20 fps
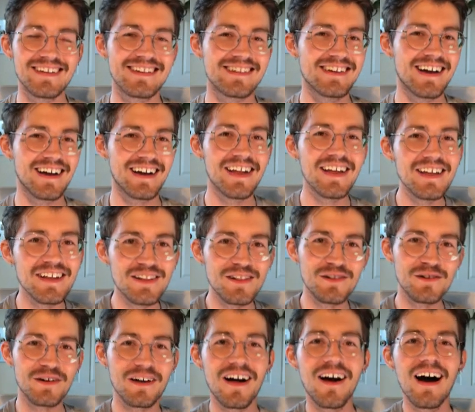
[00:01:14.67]
It's not
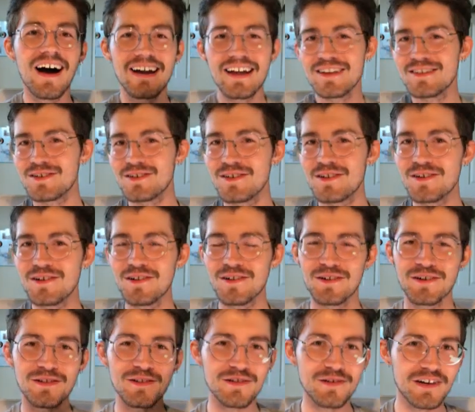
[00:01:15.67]
LOONA Odd Eye Circle or
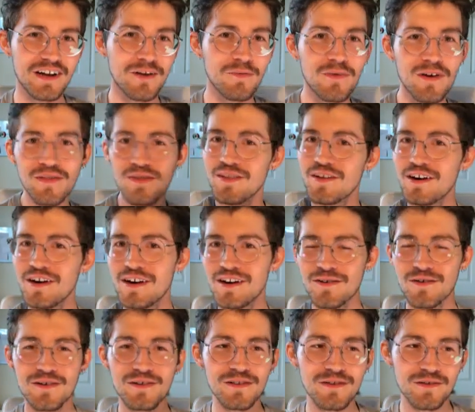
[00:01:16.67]
LOONA 1/3
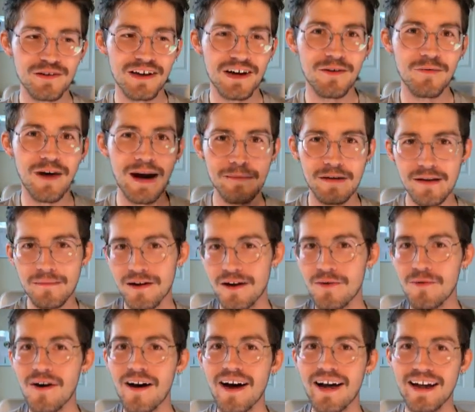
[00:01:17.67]
or LOONA YYYY.